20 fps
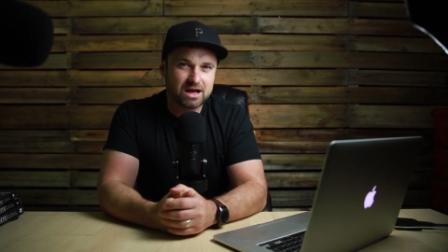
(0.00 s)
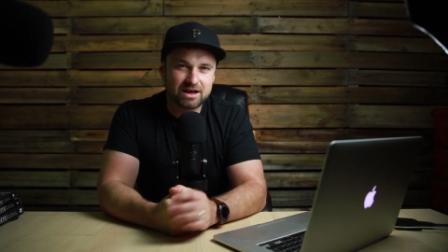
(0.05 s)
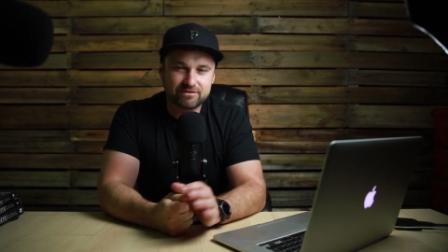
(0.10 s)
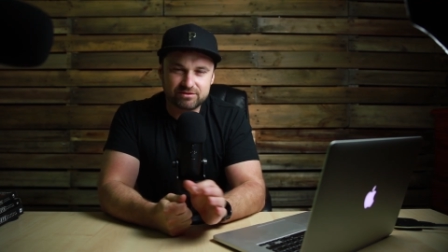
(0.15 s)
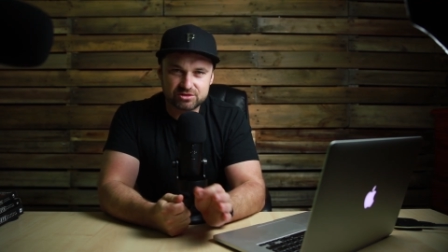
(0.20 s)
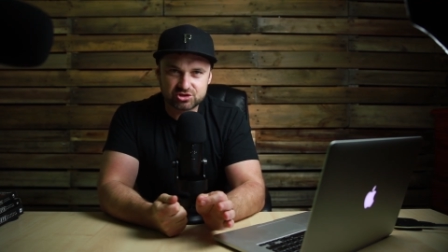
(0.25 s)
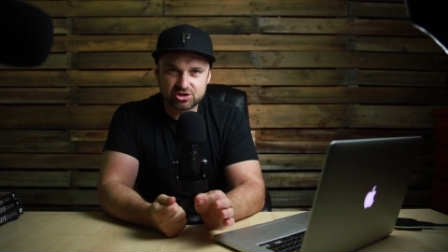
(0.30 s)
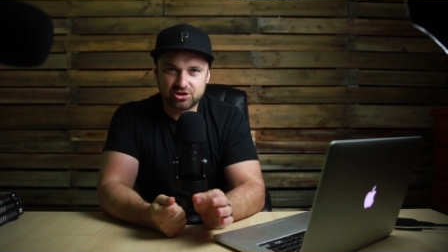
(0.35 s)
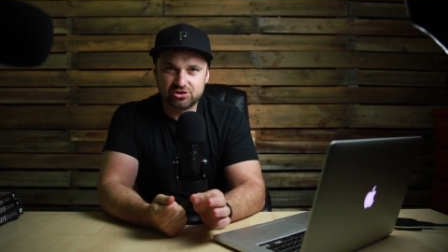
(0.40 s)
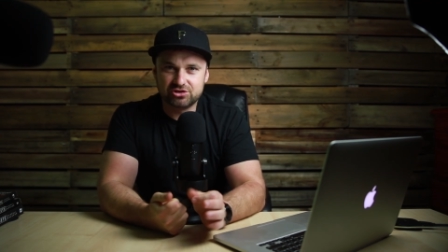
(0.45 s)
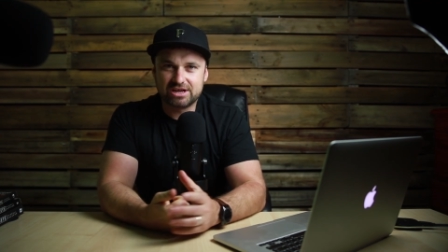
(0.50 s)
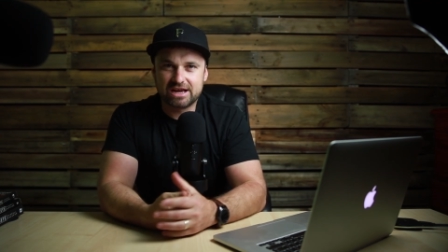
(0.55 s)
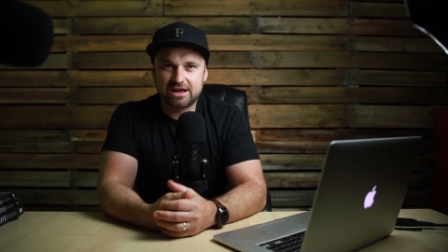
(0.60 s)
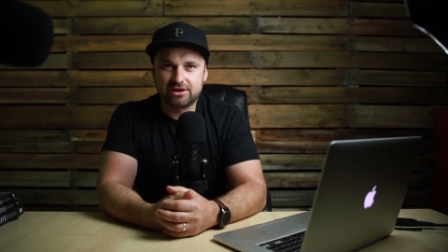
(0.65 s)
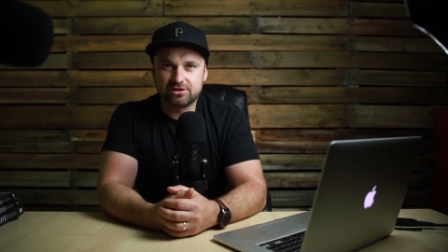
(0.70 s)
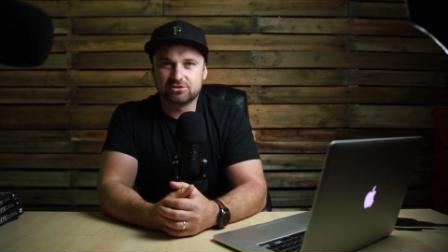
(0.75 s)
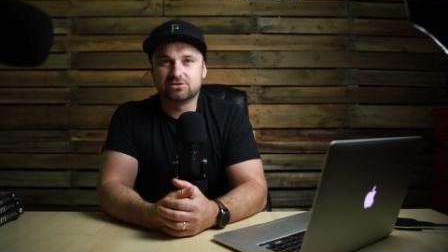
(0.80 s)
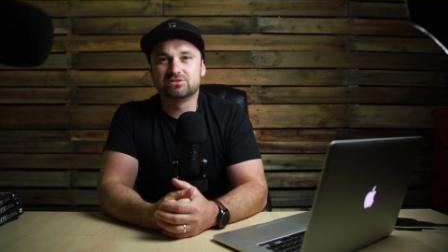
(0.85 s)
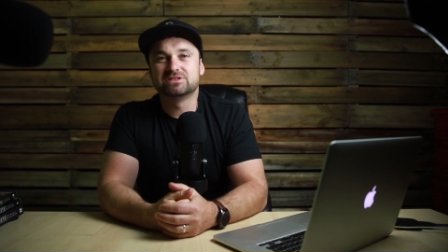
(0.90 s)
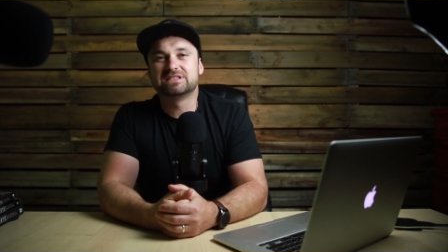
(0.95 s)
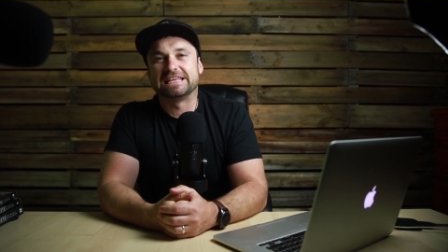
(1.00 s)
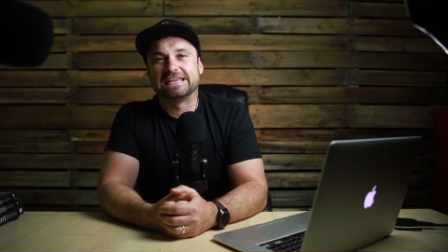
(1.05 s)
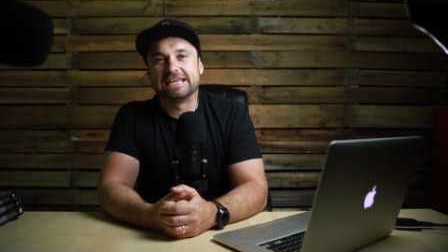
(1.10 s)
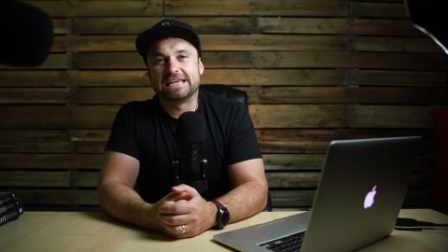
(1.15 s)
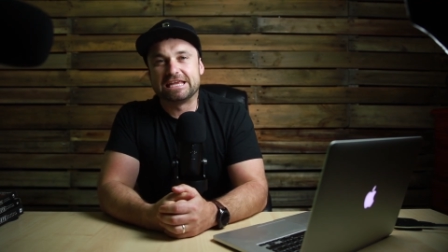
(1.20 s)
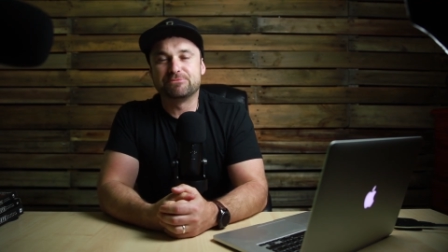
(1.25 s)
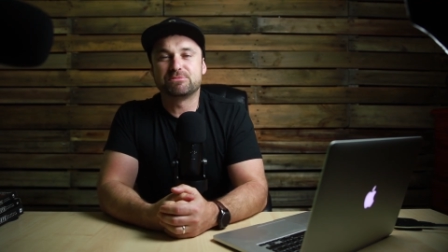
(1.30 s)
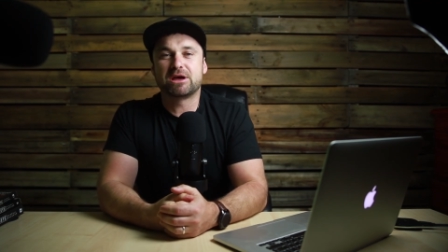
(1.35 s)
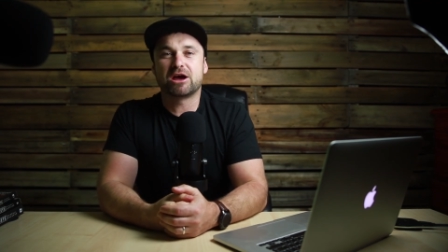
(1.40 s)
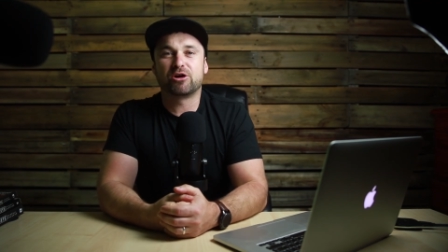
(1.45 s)
I haven't showed you how to use the
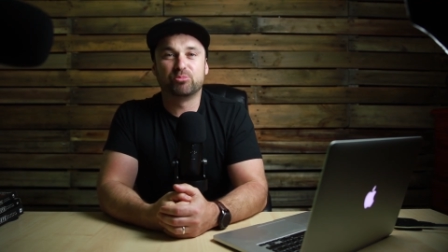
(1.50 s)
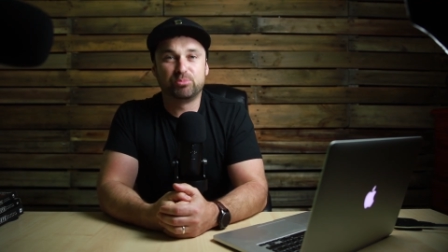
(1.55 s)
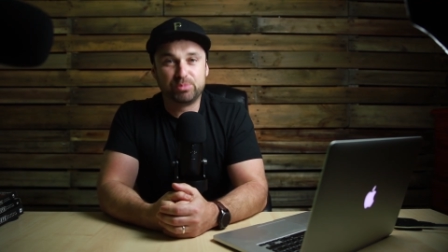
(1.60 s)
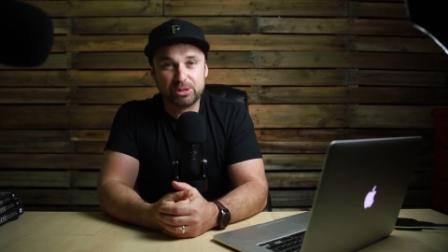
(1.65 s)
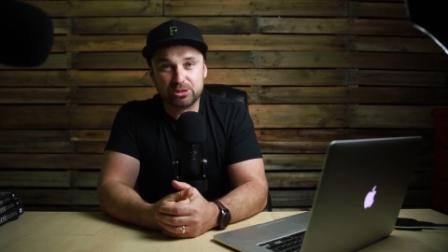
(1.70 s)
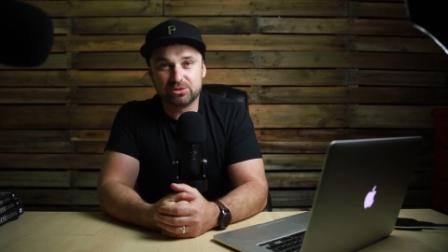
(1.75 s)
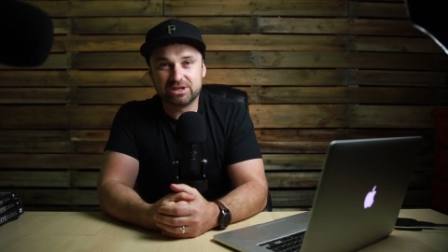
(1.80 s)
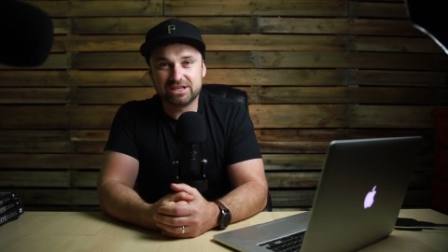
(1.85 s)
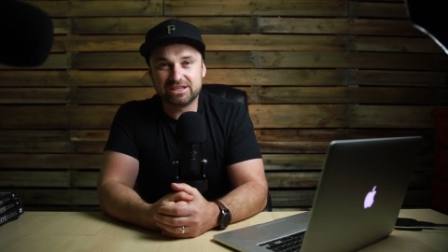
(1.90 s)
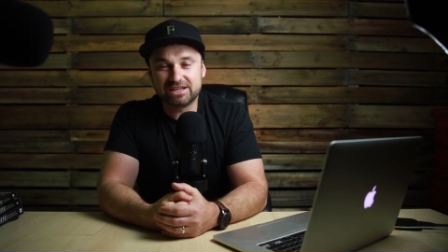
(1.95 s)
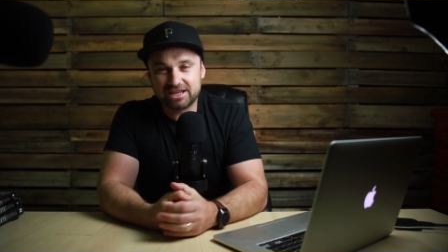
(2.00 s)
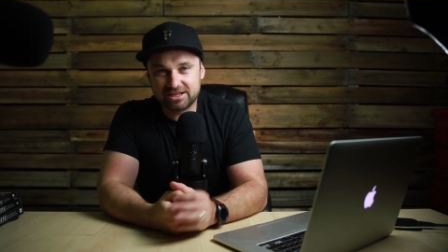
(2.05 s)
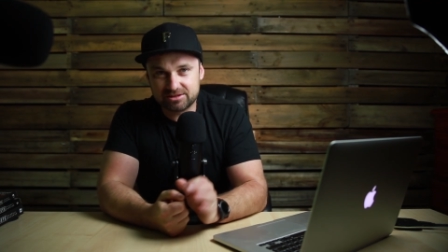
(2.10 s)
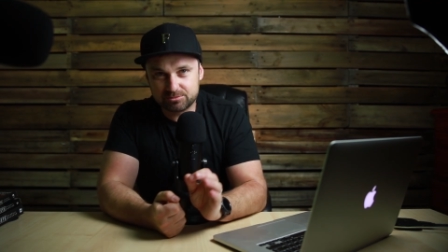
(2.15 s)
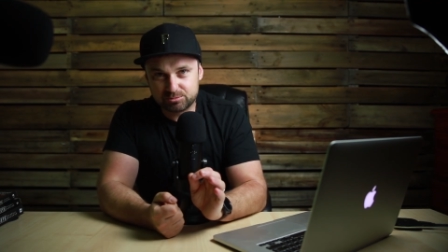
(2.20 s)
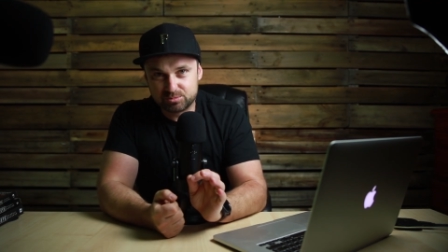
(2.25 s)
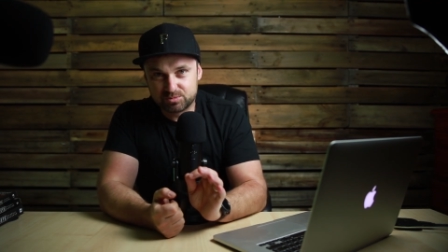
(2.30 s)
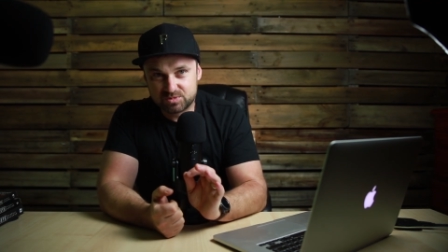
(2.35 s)
email builder yet,